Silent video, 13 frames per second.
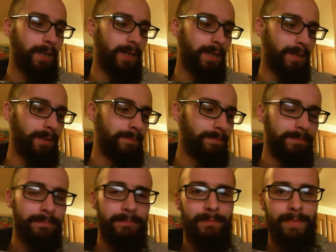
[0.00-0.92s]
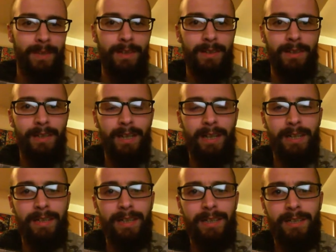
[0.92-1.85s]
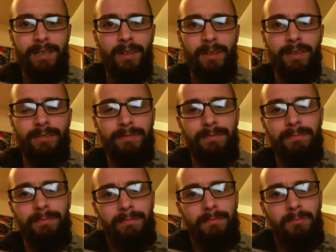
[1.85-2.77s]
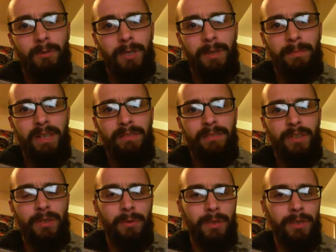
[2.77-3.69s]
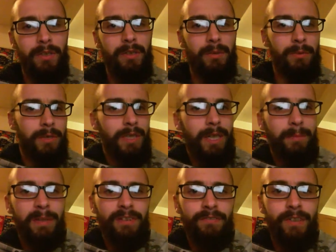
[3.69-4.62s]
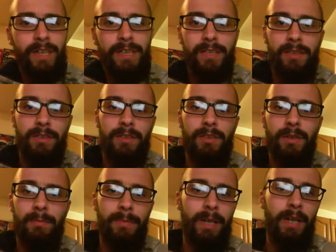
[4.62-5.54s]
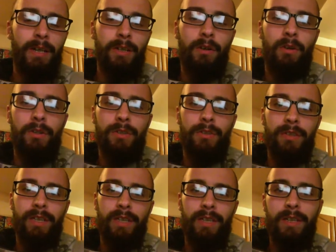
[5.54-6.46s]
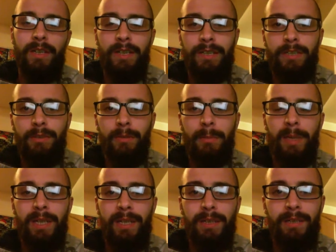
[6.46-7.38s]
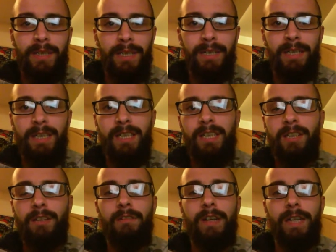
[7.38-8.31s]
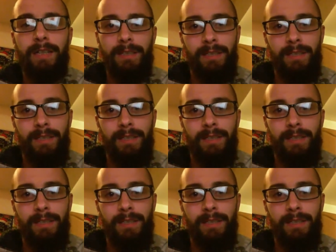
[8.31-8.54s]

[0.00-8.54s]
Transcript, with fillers: Um, and that's kind of one of the main things I wanted to do was say a big thank you to some guys on the uh, European e-cigarette